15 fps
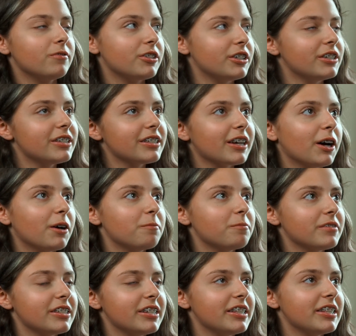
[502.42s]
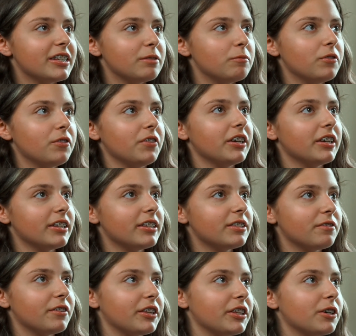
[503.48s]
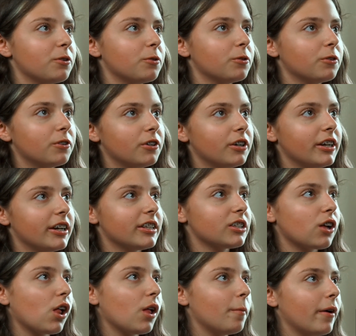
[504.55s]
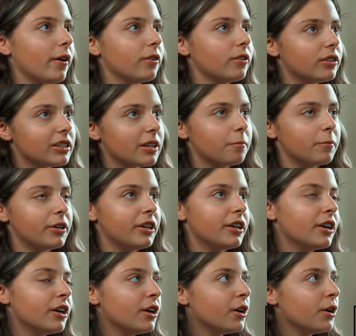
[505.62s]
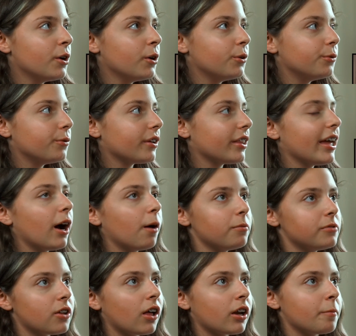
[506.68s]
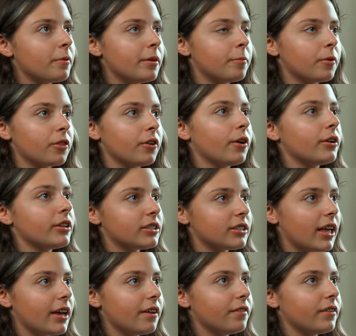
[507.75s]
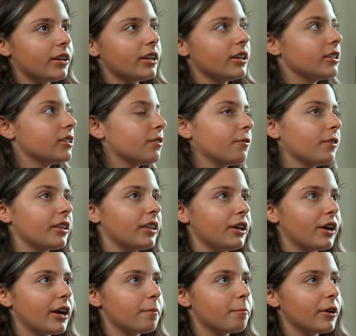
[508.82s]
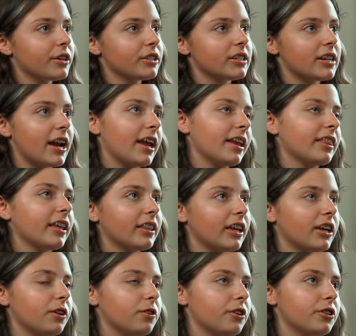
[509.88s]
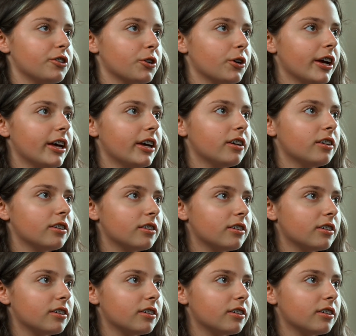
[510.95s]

Just come see this movie. It's really cool, and it's all about someone who really helped a lot of people throughout his life, and he's a really great person, and I think that you'd enjoy it.